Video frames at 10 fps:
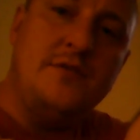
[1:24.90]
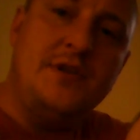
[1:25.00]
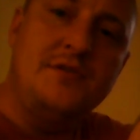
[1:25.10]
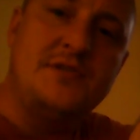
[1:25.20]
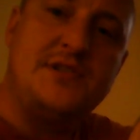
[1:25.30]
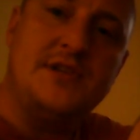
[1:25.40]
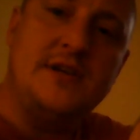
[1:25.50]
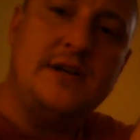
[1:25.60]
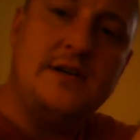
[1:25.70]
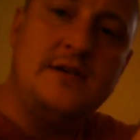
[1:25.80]
we used
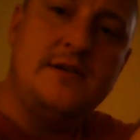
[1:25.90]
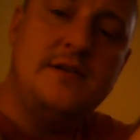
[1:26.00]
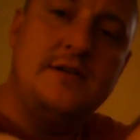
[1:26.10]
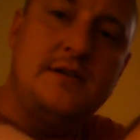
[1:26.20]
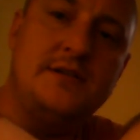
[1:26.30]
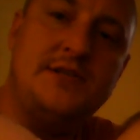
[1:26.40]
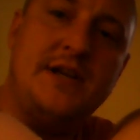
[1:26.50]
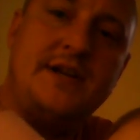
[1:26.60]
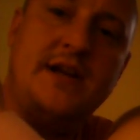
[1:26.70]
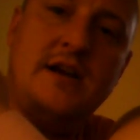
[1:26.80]
to
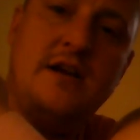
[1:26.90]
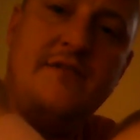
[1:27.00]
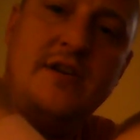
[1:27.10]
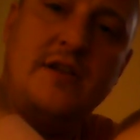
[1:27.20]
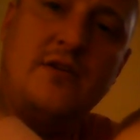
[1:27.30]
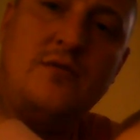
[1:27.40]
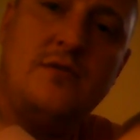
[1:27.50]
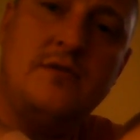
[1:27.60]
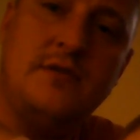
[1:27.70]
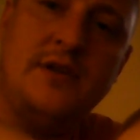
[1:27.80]
take care of your
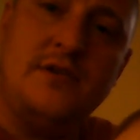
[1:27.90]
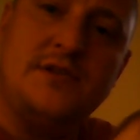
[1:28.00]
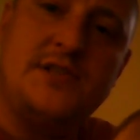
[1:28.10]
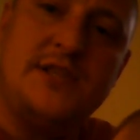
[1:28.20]
little little